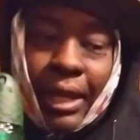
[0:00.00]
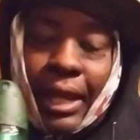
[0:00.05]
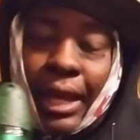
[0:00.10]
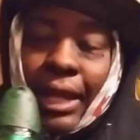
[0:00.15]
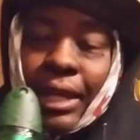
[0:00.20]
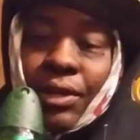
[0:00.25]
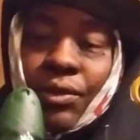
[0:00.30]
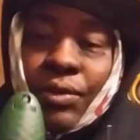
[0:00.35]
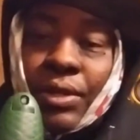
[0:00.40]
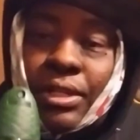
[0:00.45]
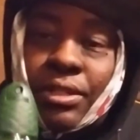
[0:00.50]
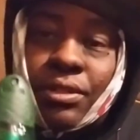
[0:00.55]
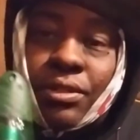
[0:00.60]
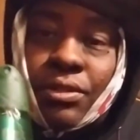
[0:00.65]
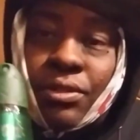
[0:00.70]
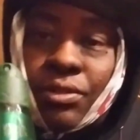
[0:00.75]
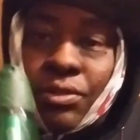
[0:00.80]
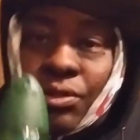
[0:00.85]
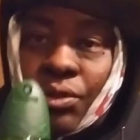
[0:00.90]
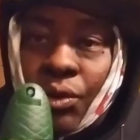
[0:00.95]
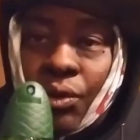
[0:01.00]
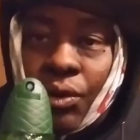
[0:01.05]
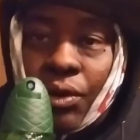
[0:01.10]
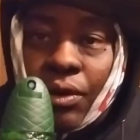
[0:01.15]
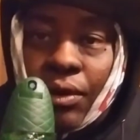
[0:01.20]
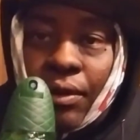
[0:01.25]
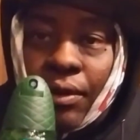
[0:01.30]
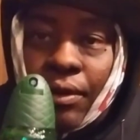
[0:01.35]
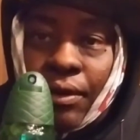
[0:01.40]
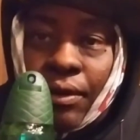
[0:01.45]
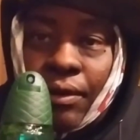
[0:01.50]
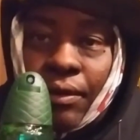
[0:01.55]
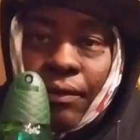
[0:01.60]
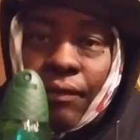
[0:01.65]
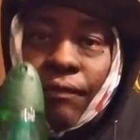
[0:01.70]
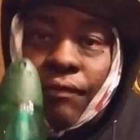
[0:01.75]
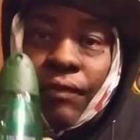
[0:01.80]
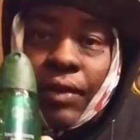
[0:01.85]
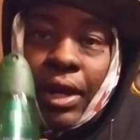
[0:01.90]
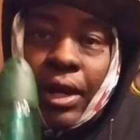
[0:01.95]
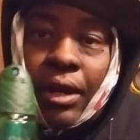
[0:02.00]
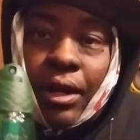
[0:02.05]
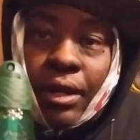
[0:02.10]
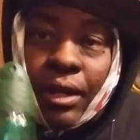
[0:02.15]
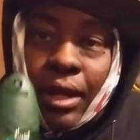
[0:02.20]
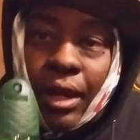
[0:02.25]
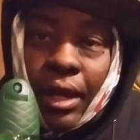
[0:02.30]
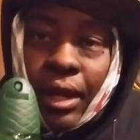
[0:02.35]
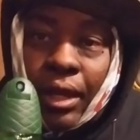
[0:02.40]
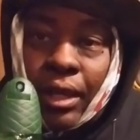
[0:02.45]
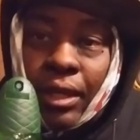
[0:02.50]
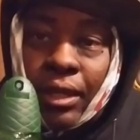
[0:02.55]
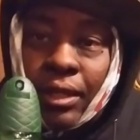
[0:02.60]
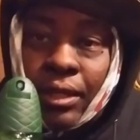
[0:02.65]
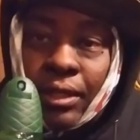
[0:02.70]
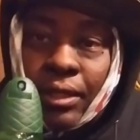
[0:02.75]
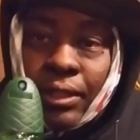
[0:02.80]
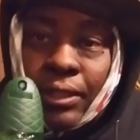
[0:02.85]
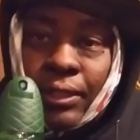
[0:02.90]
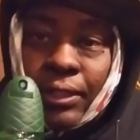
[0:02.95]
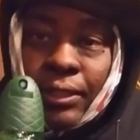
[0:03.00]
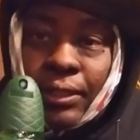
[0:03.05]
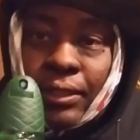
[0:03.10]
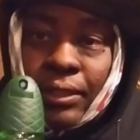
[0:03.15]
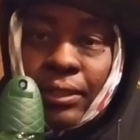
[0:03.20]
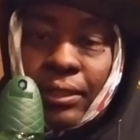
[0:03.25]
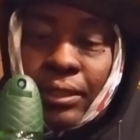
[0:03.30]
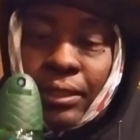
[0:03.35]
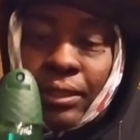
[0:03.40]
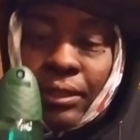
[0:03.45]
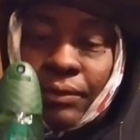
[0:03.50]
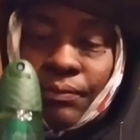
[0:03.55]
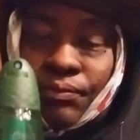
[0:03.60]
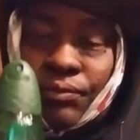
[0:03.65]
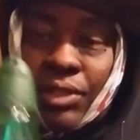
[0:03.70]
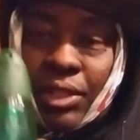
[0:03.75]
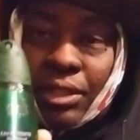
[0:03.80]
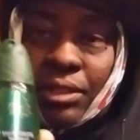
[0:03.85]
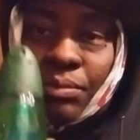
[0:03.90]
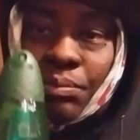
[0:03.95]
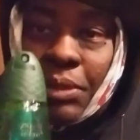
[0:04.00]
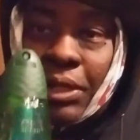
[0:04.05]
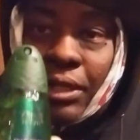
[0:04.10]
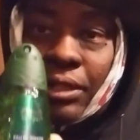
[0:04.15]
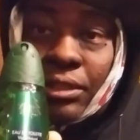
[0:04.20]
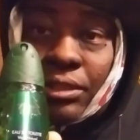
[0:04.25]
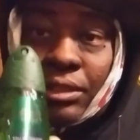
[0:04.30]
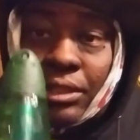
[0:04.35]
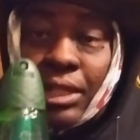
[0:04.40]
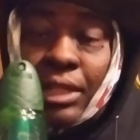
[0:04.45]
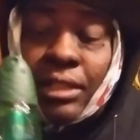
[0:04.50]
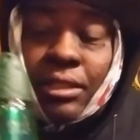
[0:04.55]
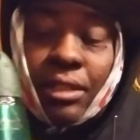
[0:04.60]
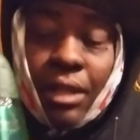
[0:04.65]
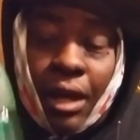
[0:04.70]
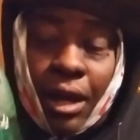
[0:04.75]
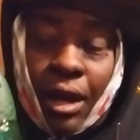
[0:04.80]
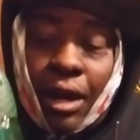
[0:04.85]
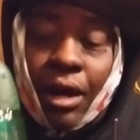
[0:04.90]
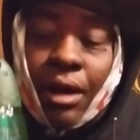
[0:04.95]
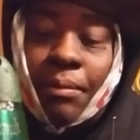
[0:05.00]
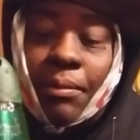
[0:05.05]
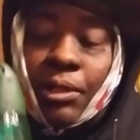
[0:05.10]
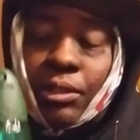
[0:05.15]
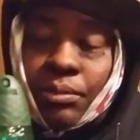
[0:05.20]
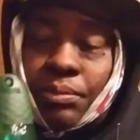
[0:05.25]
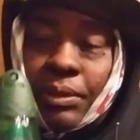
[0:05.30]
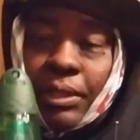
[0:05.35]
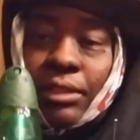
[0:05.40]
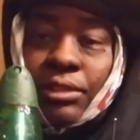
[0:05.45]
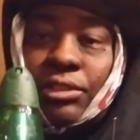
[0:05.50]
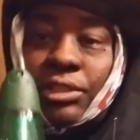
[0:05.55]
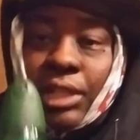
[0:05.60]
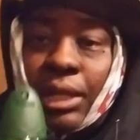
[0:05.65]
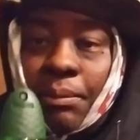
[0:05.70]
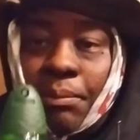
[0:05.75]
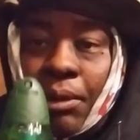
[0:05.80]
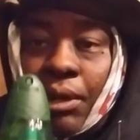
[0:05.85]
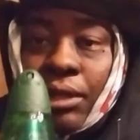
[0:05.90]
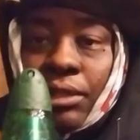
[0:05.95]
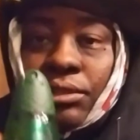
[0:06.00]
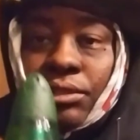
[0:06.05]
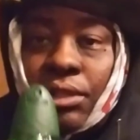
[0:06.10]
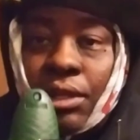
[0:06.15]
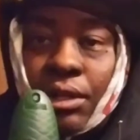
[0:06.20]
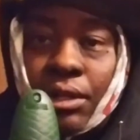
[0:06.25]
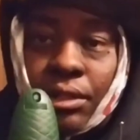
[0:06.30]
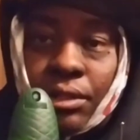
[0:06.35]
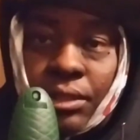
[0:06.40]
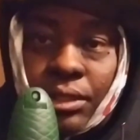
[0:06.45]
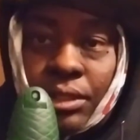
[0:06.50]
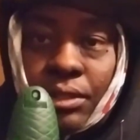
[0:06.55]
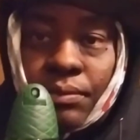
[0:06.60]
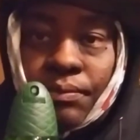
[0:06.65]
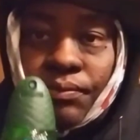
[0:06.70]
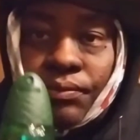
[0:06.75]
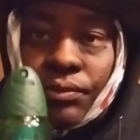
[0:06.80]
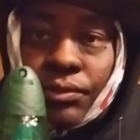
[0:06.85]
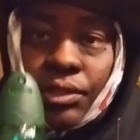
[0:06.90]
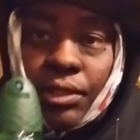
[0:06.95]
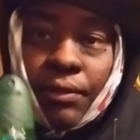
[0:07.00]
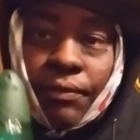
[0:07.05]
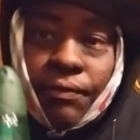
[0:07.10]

like Christian's Dior, Fahrenheit. This be a this could almost be a cheaper alternative to